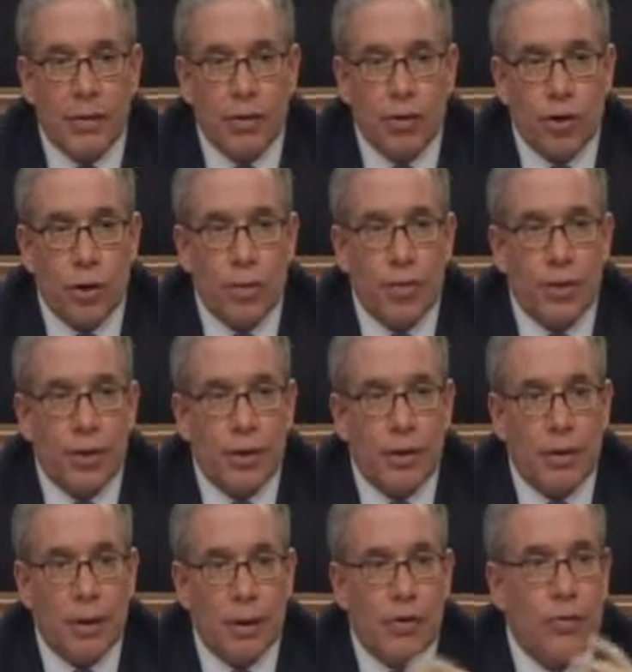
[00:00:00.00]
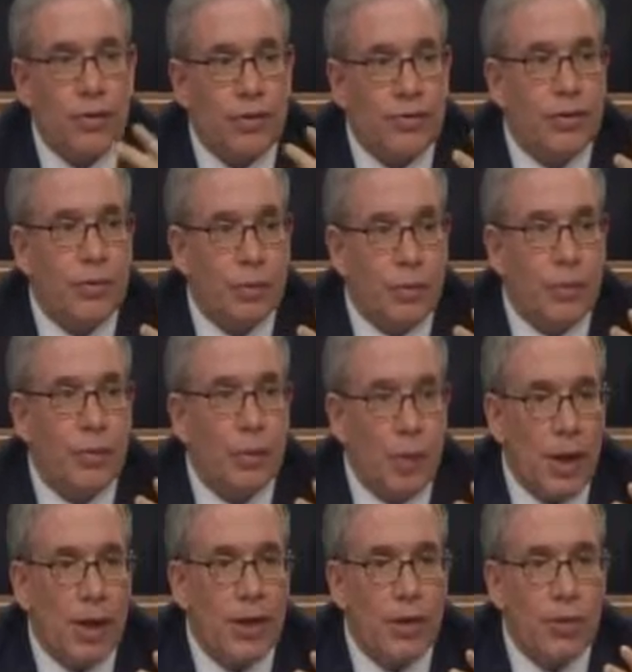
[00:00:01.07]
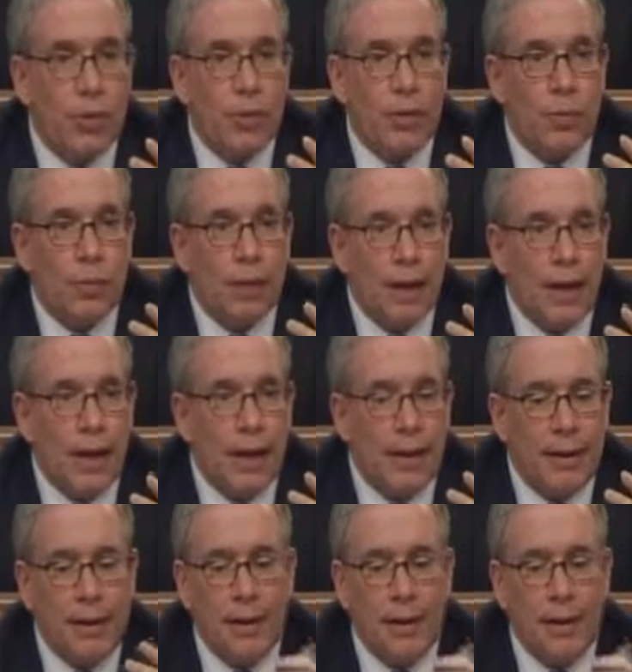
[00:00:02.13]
show that an increase in the minimum wage would not